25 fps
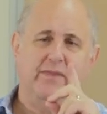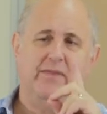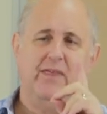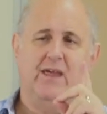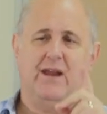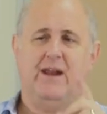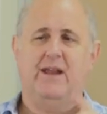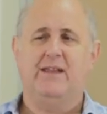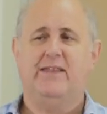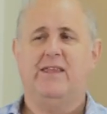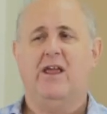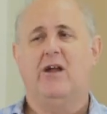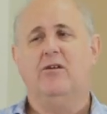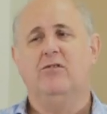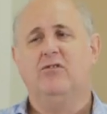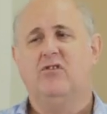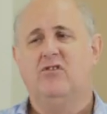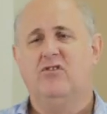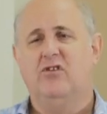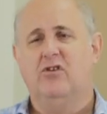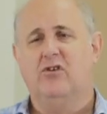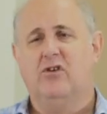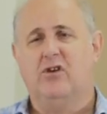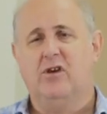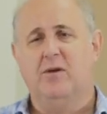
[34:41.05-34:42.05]
that I don't
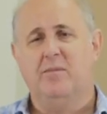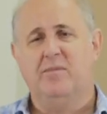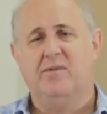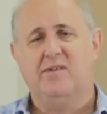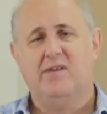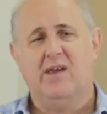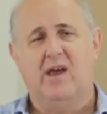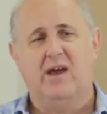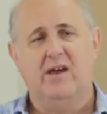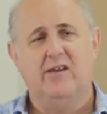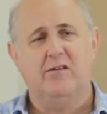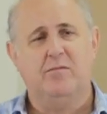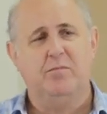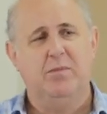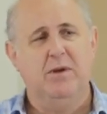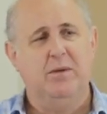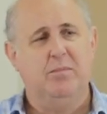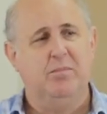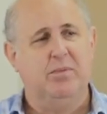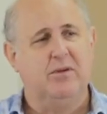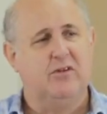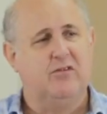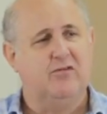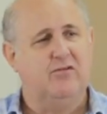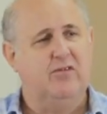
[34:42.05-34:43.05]
circumcise
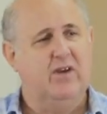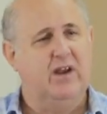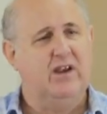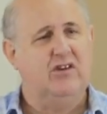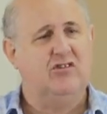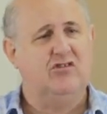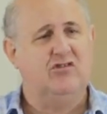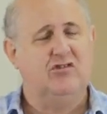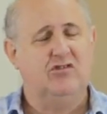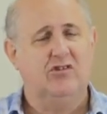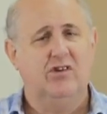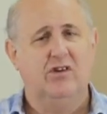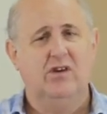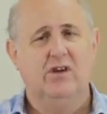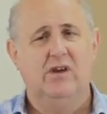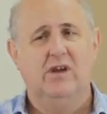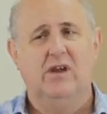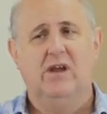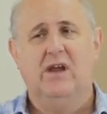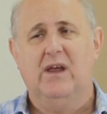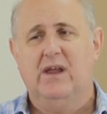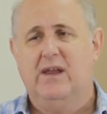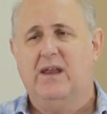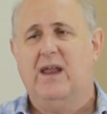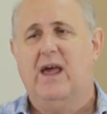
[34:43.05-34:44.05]
people's flesh
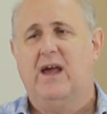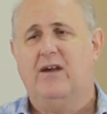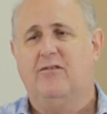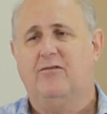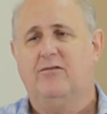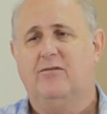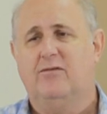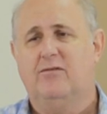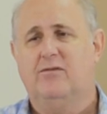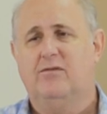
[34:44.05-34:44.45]
enough.